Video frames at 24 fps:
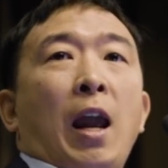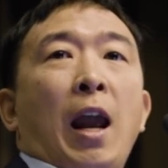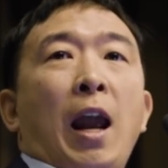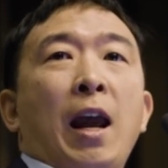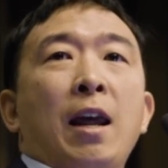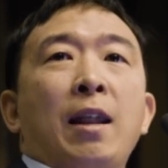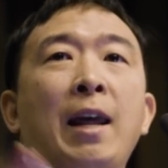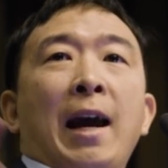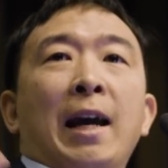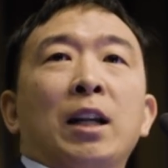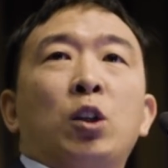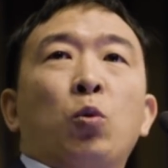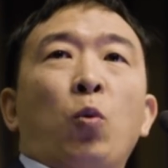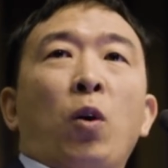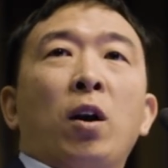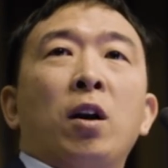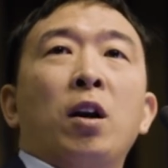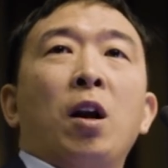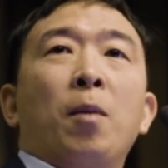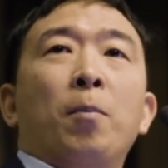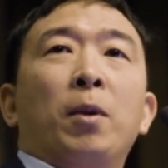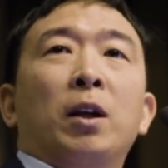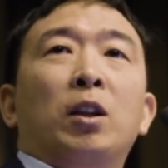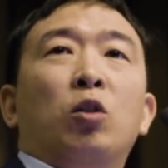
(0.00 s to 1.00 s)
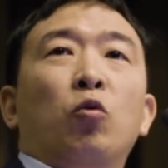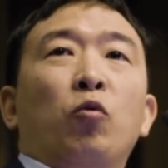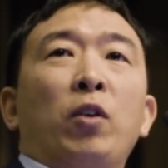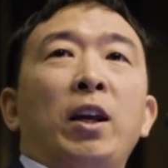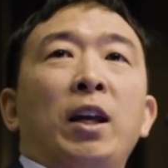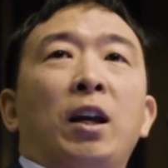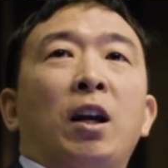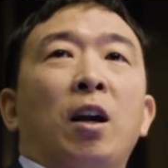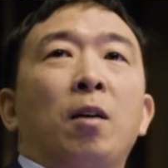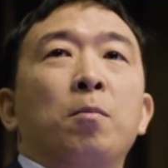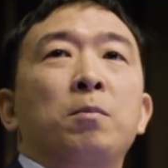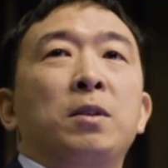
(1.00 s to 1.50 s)
And that's where number
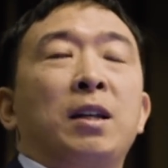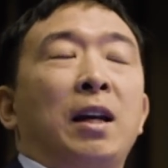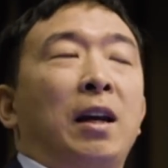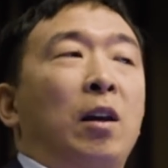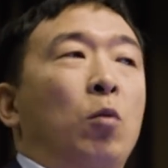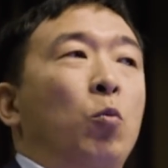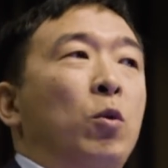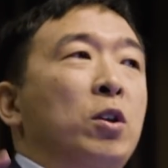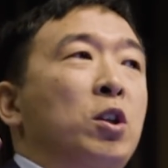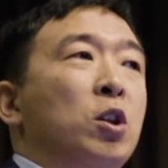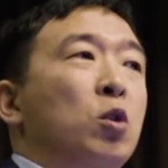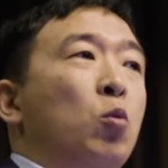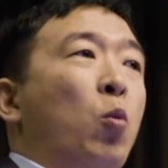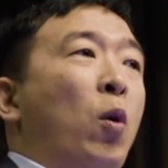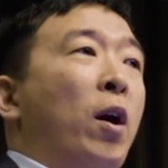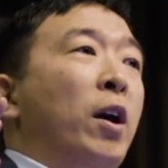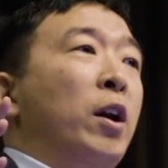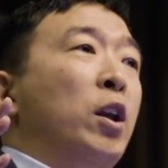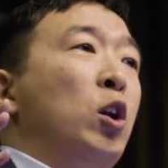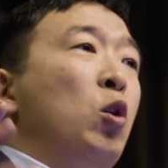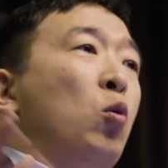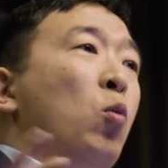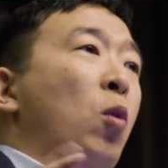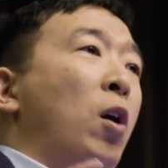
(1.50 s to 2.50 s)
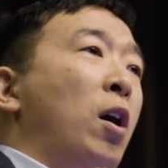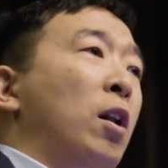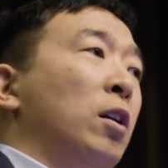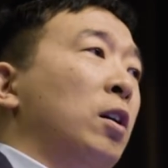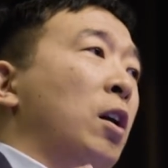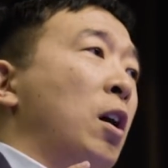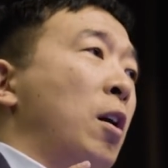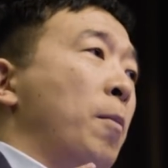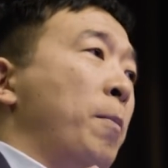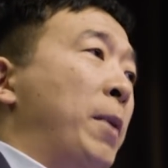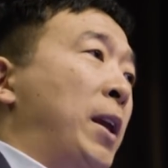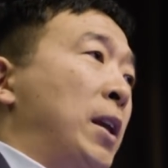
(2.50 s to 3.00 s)
3 comes in, which is where you all
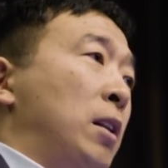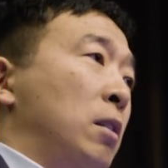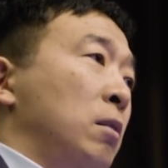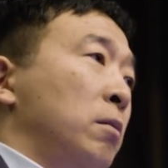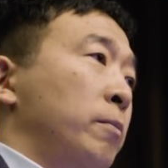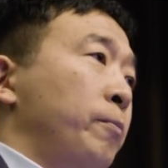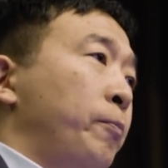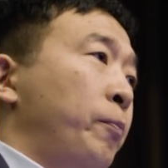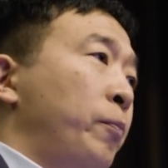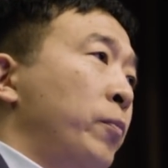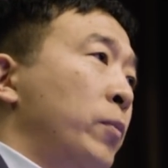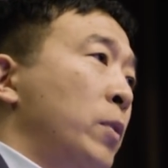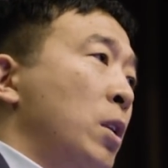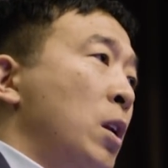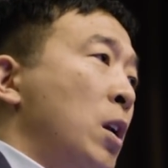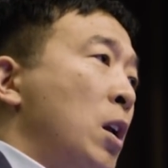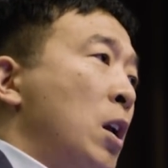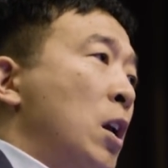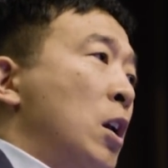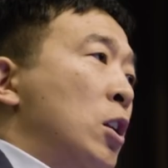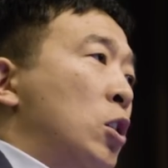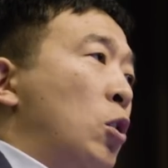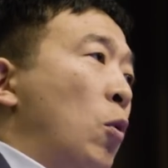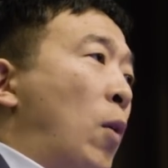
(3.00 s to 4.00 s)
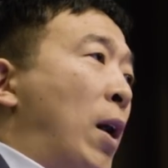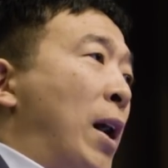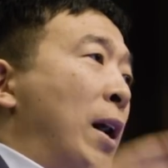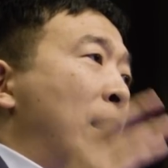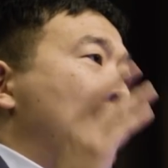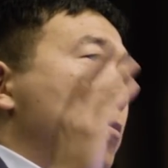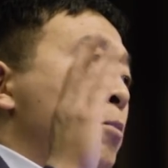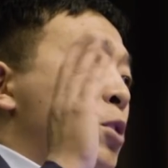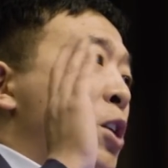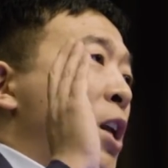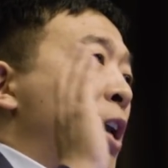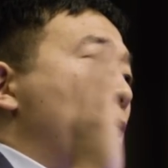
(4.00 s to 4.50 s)
come in. So I
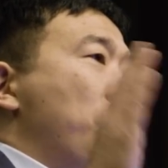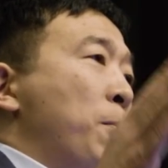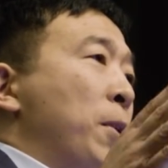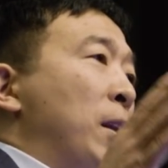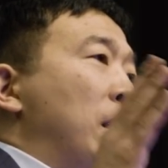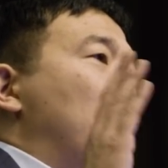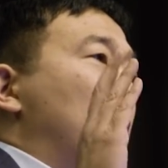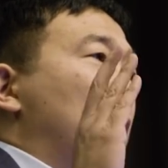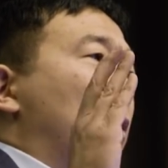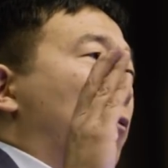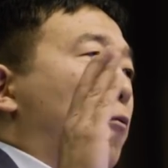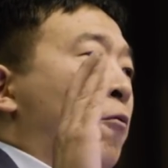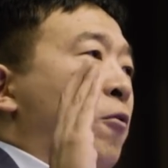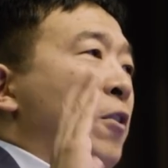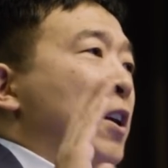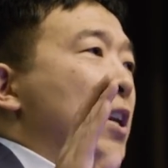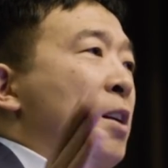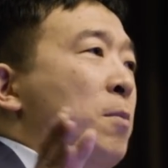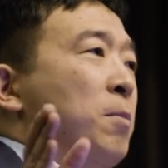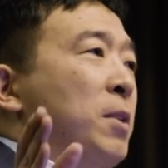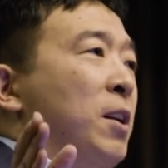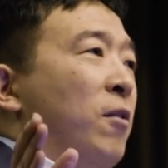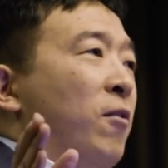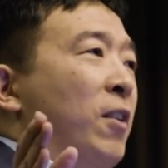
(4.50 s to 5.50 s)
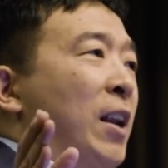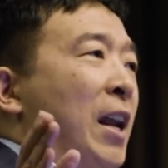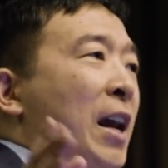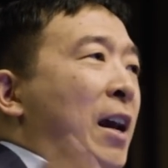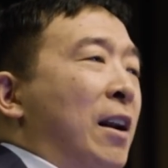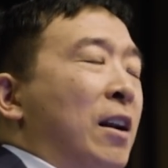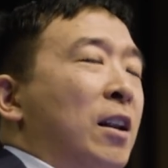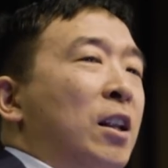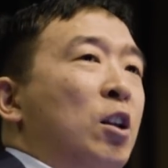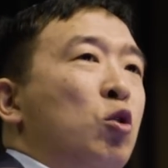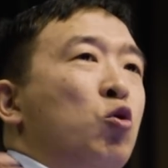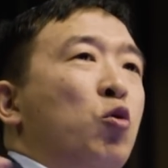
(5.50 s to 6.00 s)
am championing the freedom
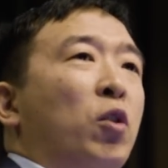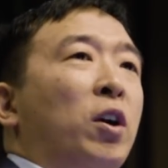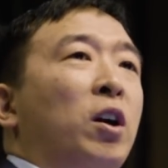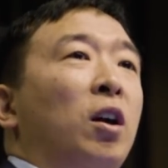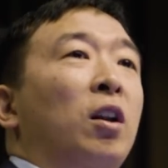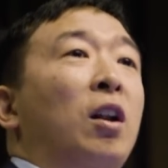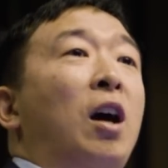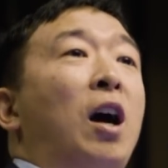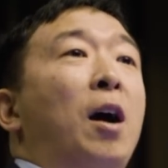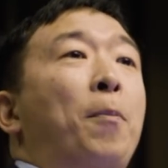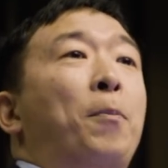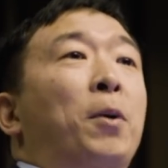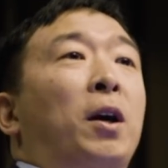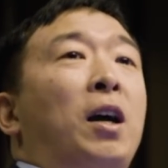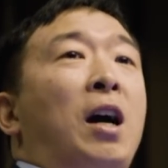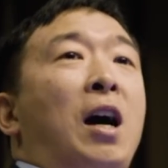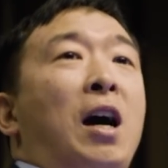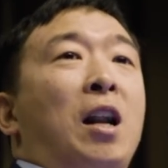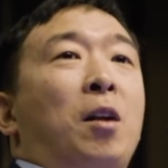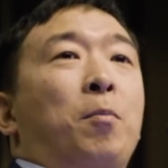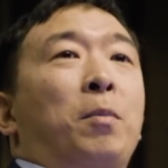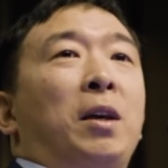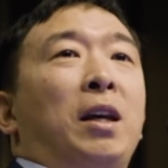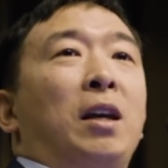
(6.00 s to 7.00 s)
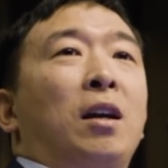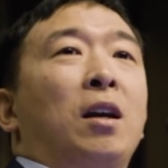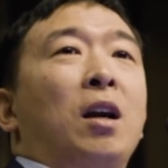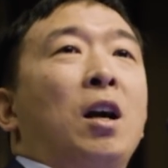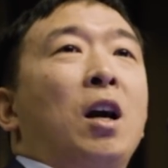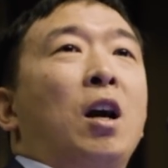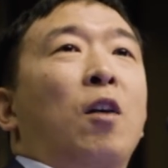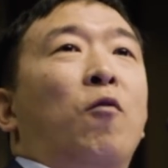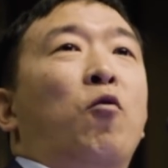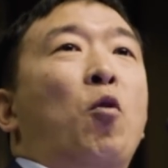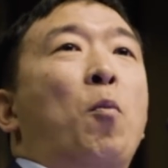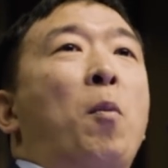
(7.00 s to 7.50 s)
dividend, the trickle-up economy,
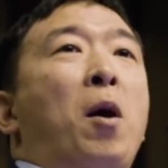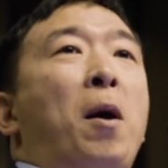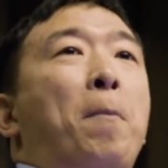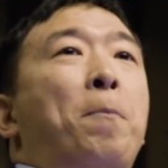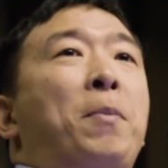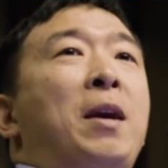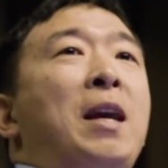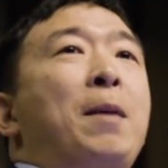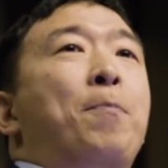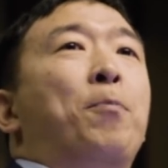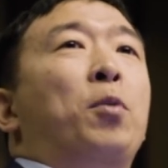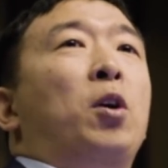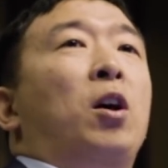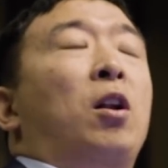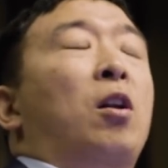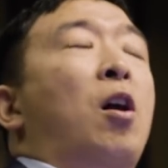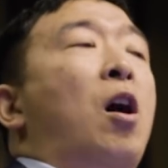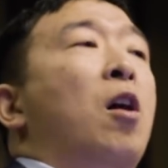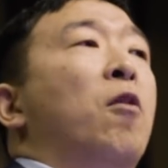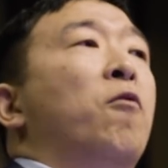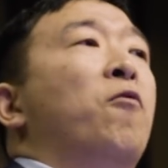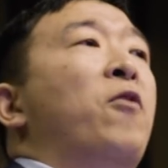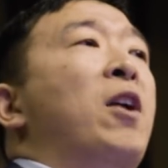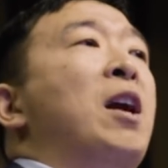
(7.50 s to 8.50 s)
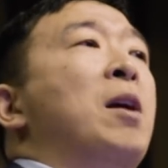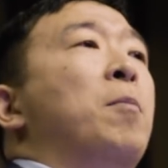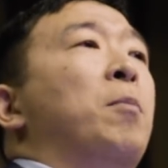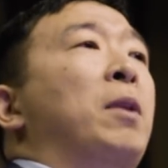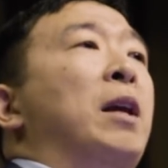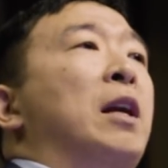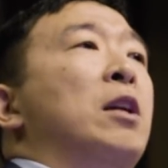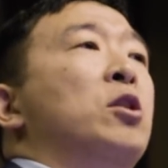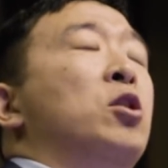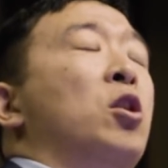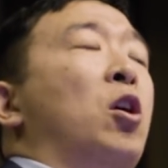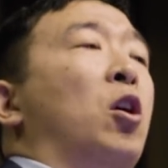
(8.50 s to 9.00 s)
from our people, our
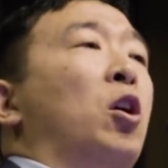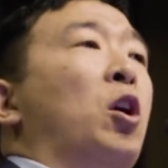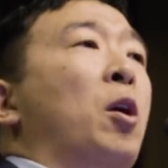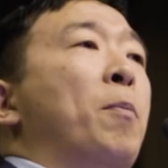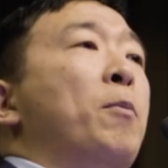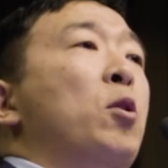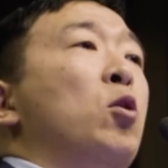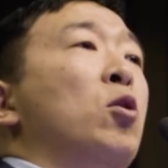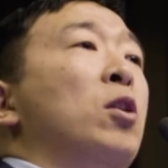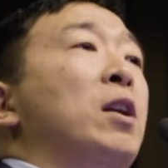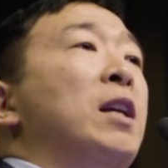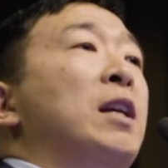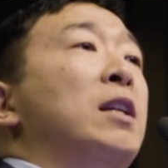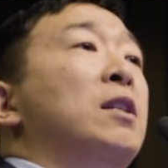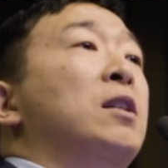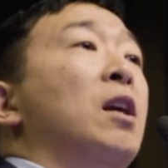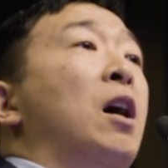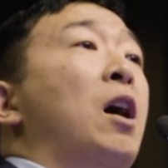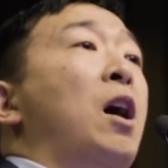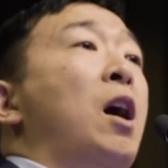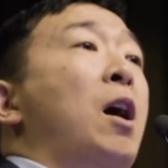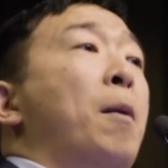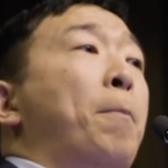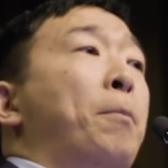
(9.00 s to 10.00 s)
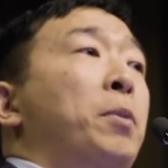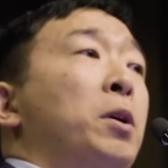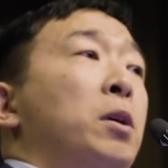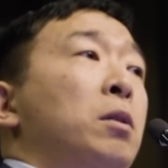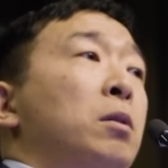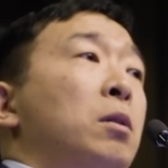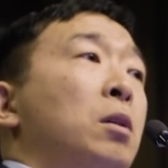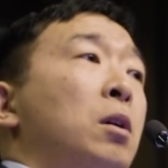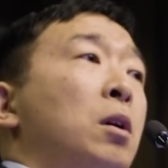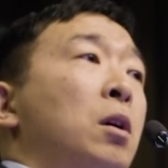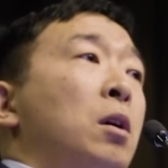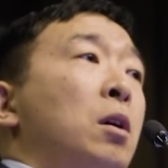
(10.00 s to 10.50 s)
families, and our communities up.